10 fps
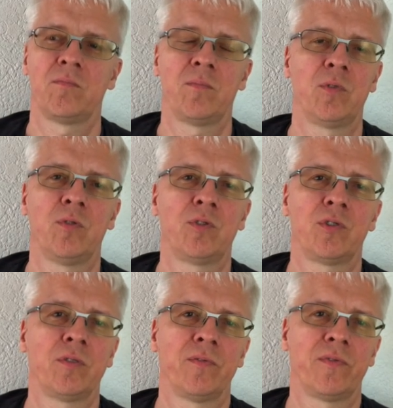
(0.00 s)
you
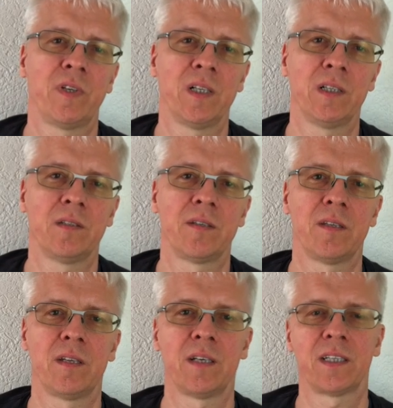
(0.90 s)
shouldn't feel
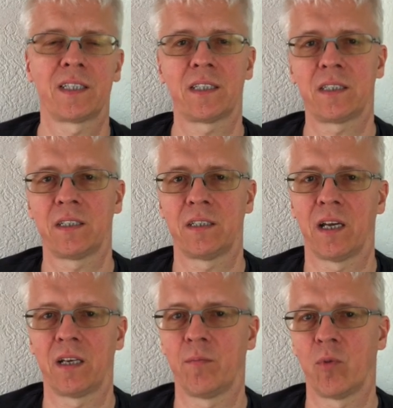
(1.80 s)
the necessity
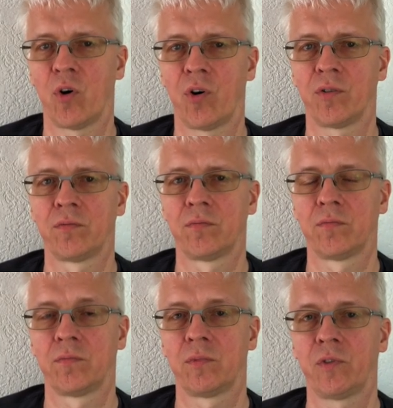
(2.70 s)
anymore
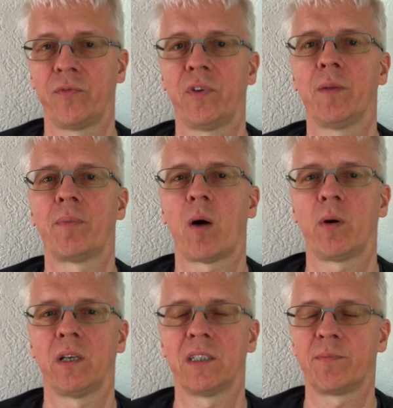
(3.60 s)
to feel
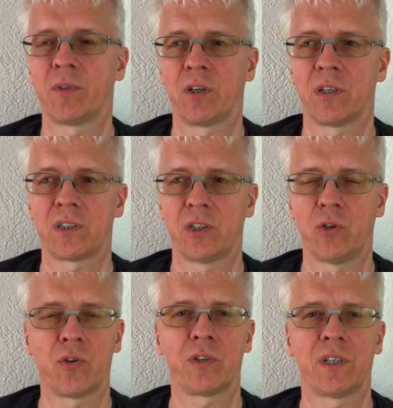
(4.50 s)
powerless, because
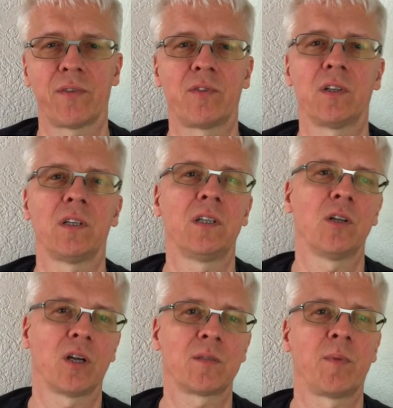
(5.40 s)
you're definitely not